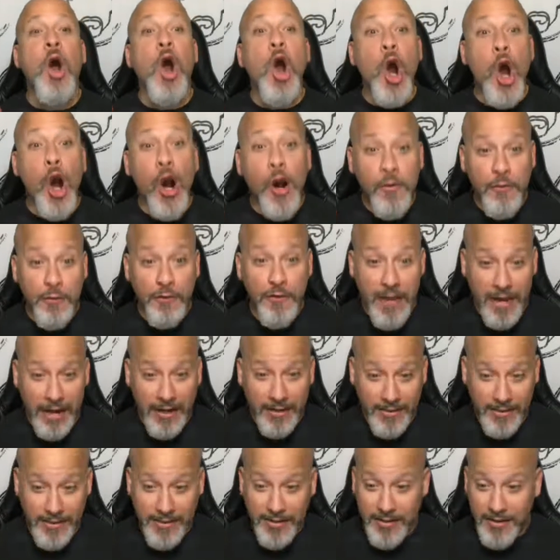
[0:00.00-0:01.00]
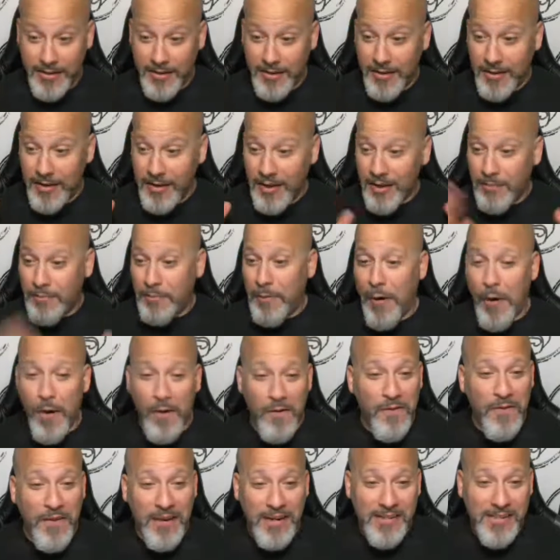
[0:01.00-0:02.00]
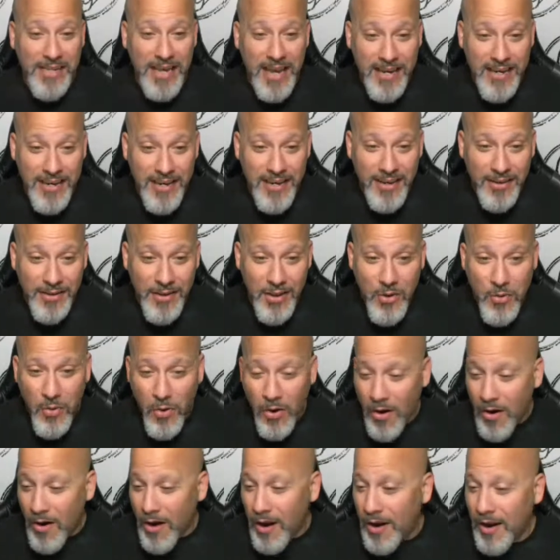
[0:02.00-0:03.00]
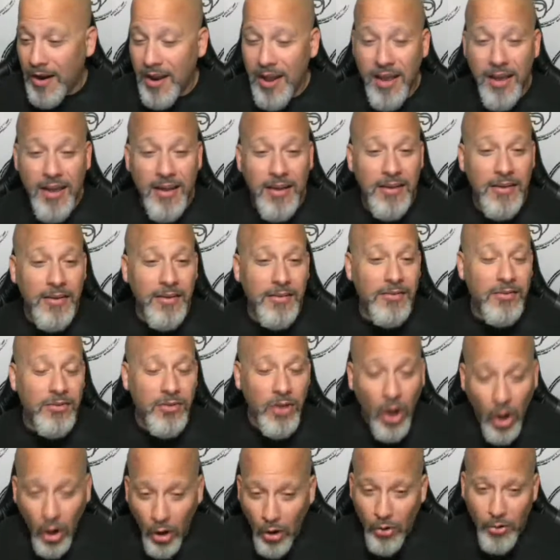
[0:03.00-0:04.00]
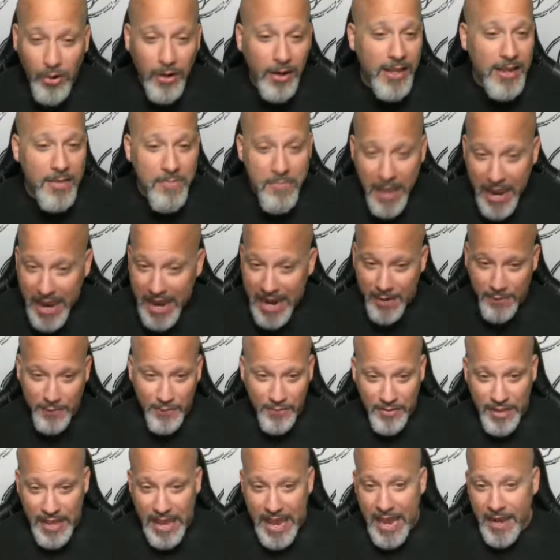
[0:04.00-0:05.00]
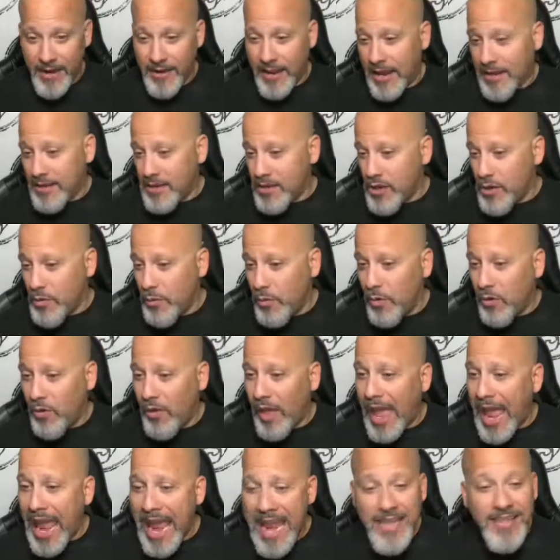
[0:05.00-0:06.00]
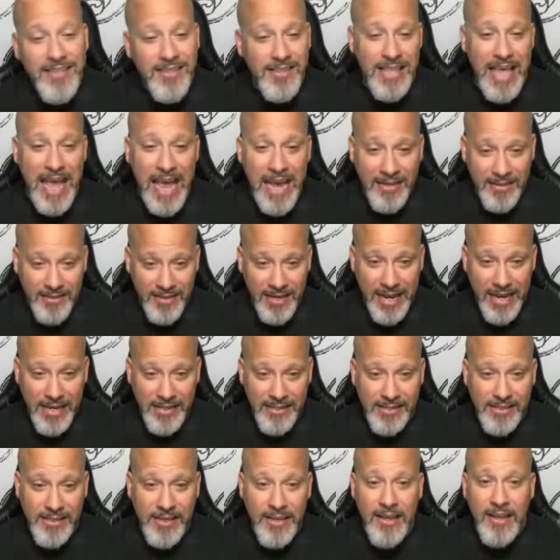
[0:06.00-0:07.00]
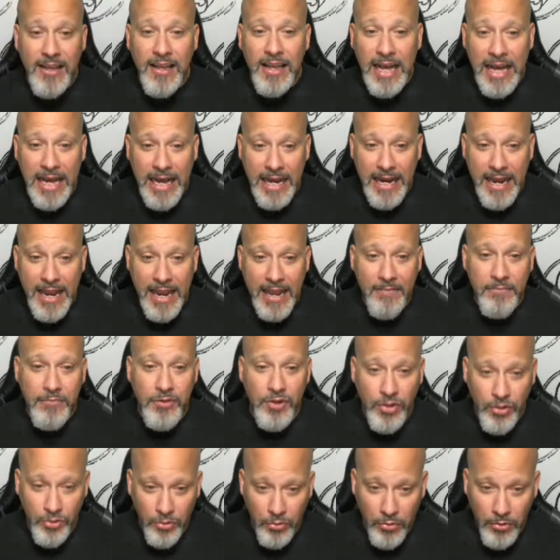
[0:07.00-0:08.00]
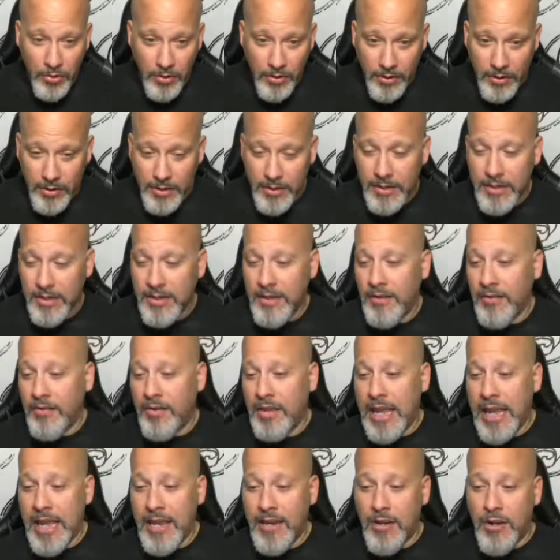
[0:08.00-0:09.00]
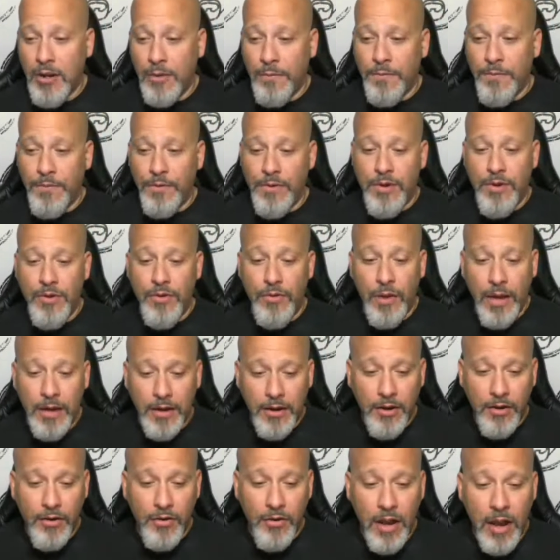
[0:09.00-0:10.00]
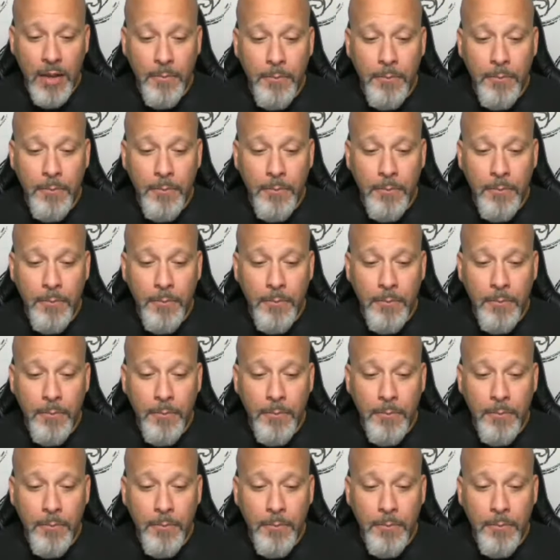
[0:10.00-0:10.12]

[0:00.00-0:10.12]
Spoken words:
Perfect. Perfect, Xenia. You are totally made for that, and you will ace that test, I am sure. Okay, good for you. And